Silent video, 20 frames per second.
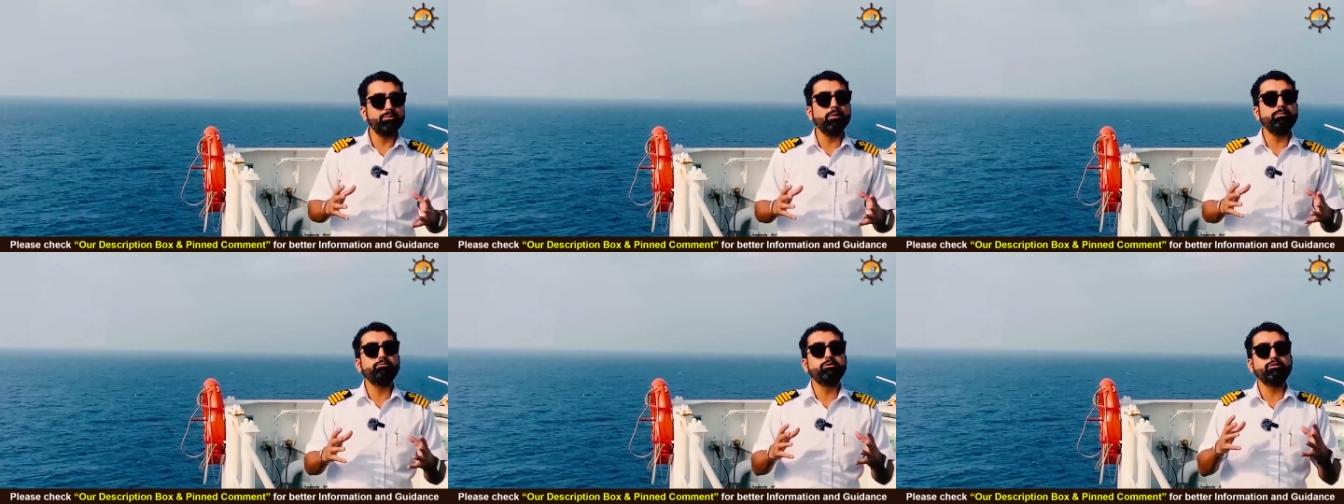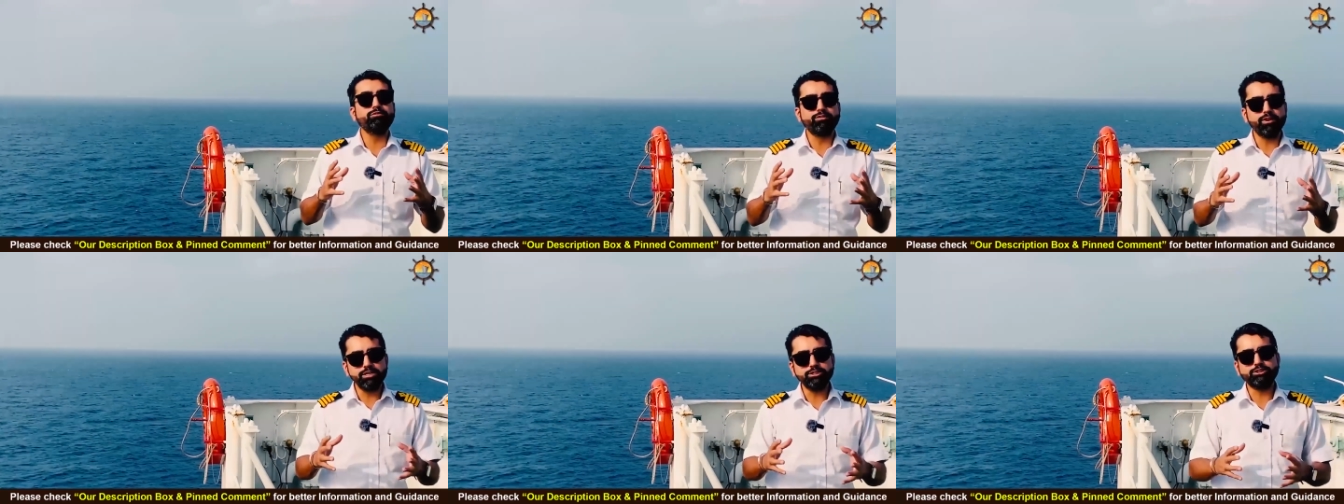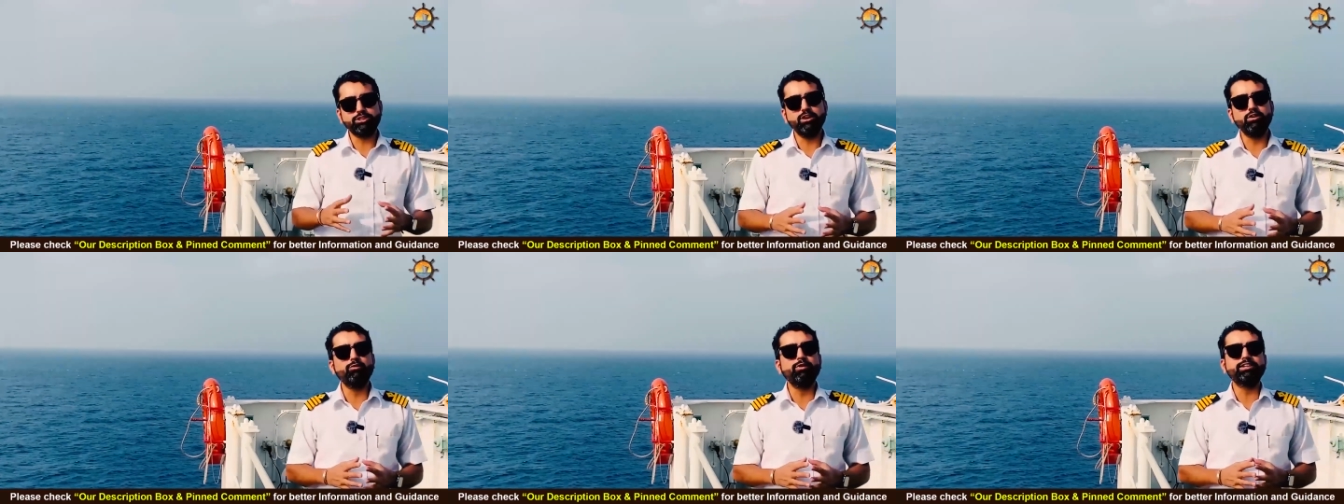of
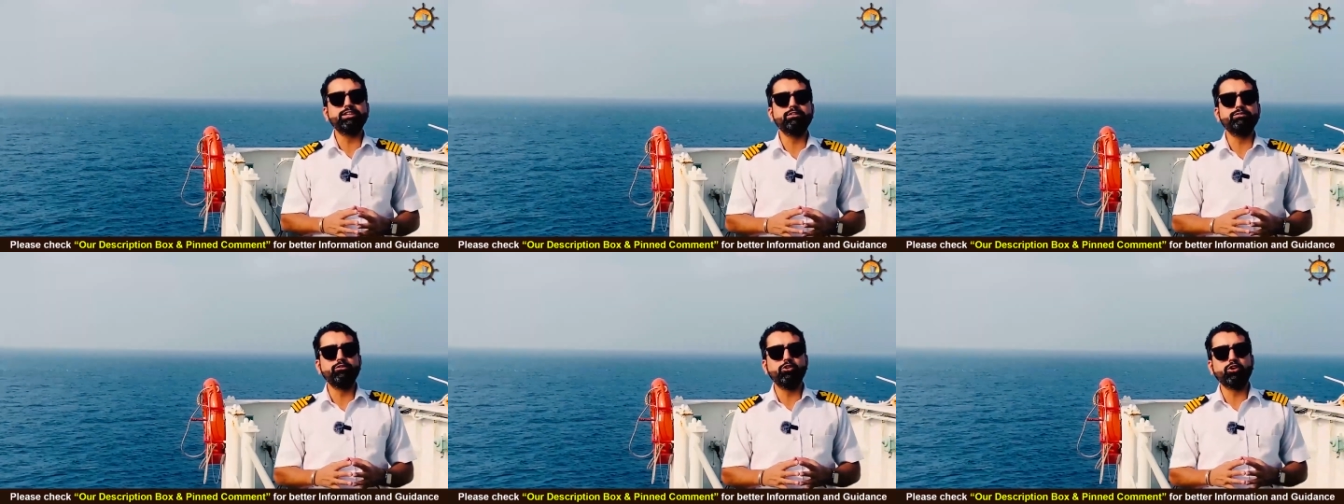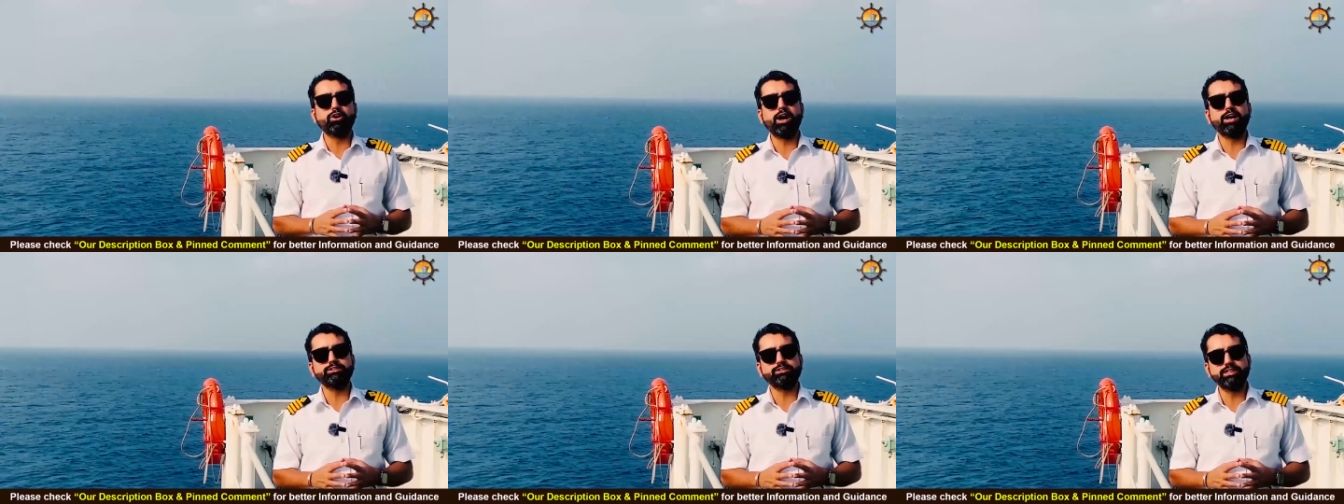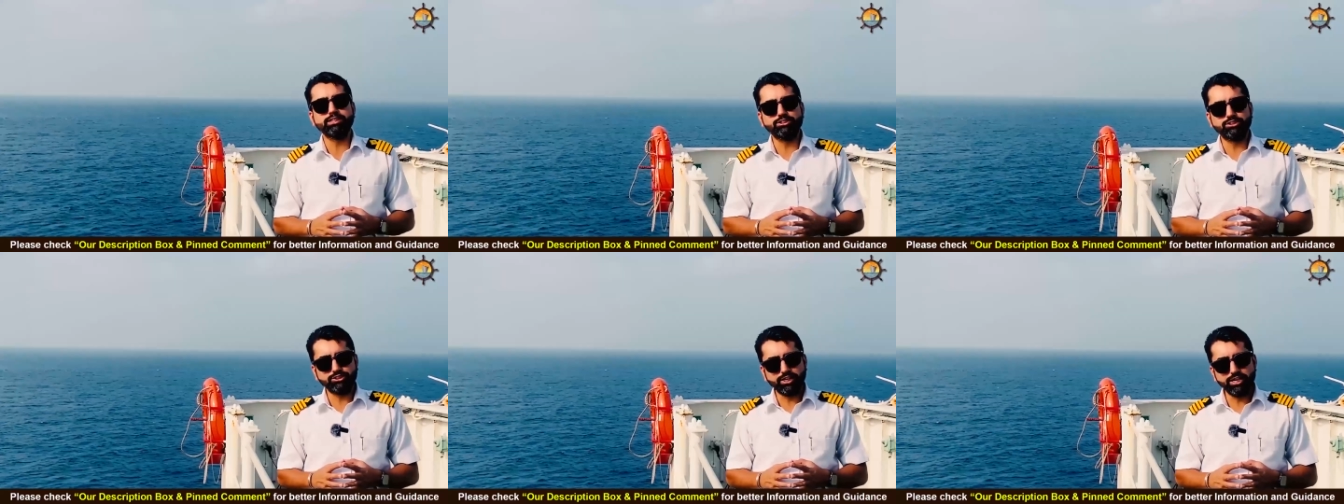professional weather
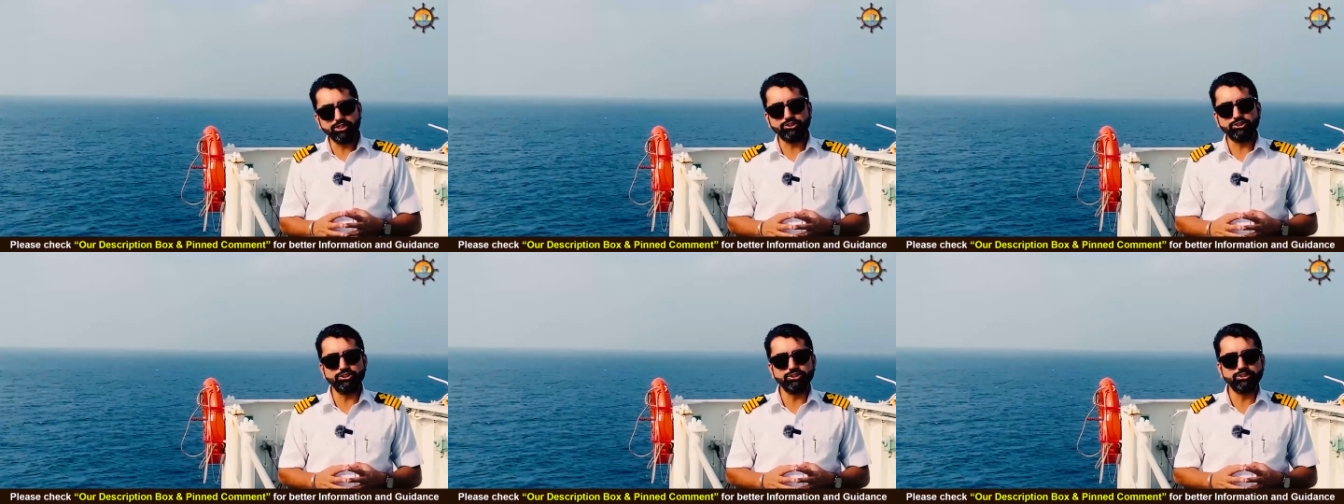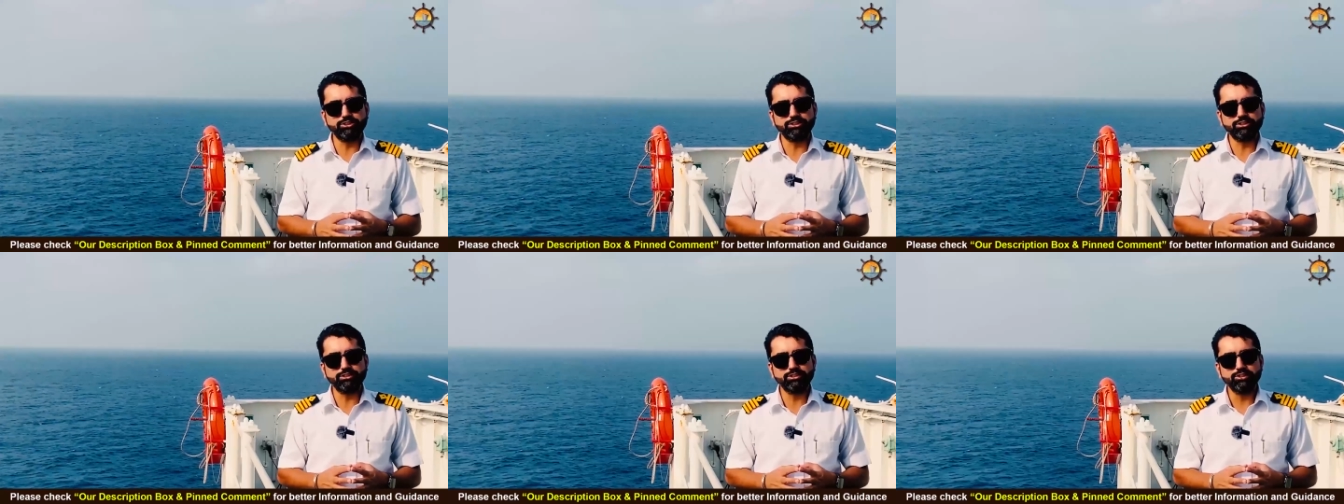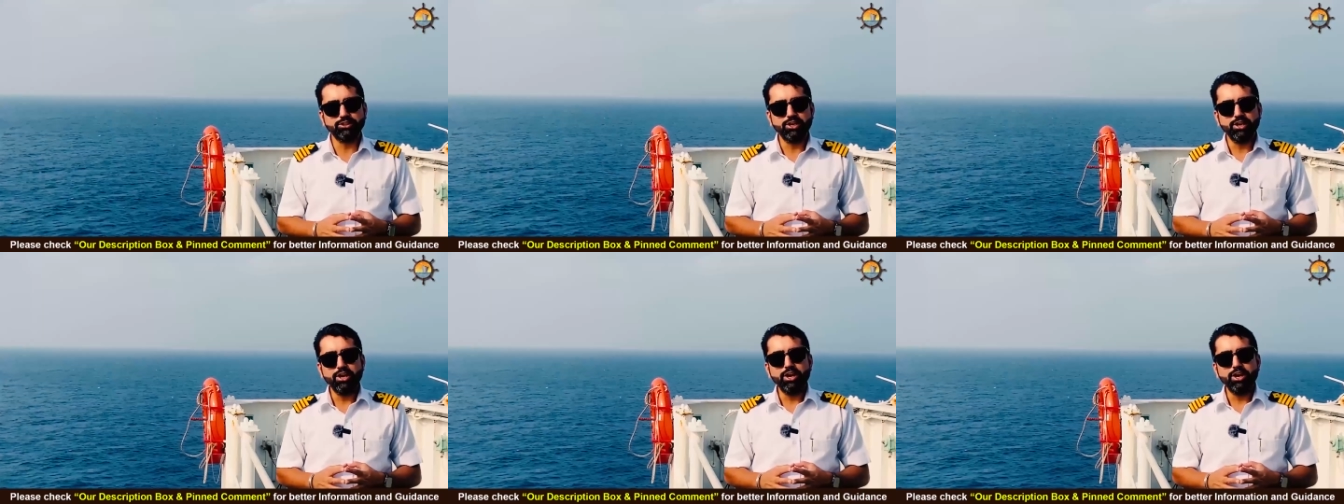forecasting stations,